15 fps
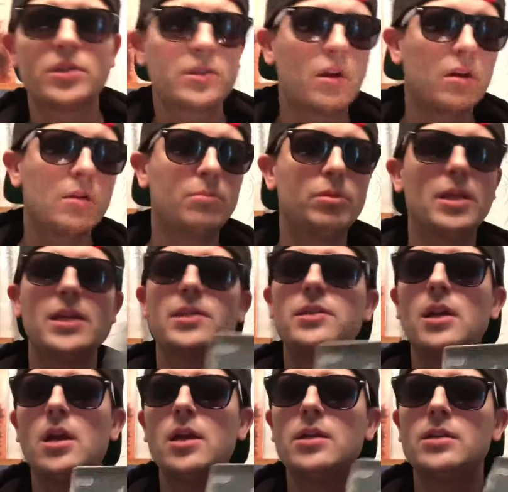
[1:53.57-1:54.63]
the sunken place,
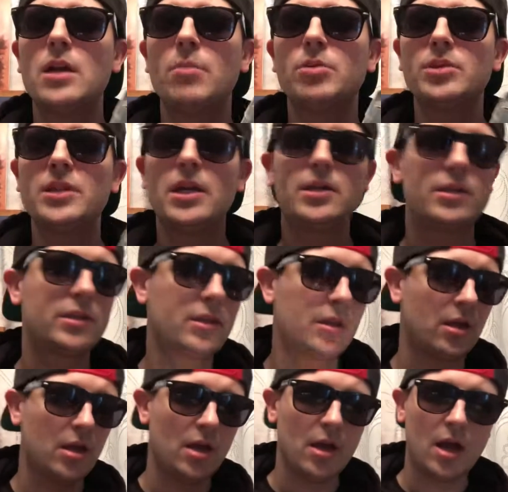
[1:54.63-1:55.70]
double disc.